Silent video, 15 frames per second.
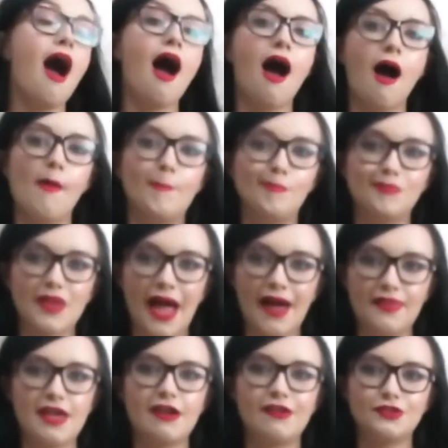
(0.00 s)
and
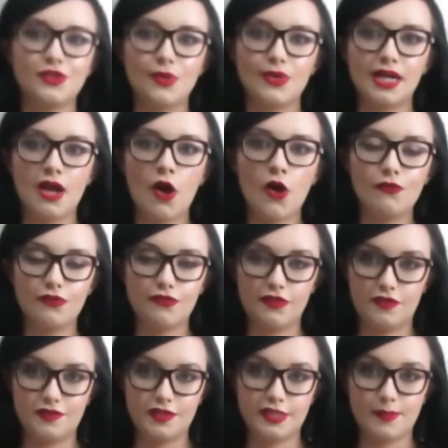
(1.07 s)
they're doing an over
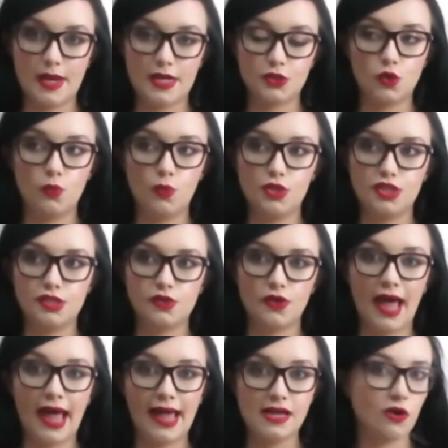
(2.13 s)
50 special, which is on
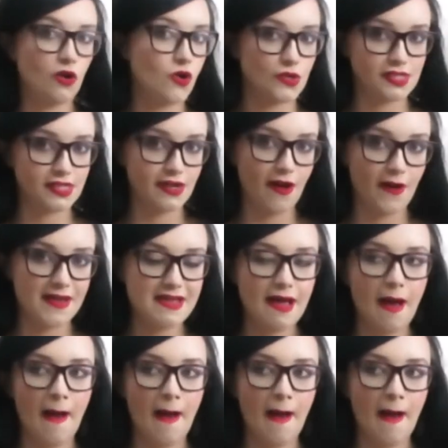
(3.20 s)
at 8 o'clock tonight.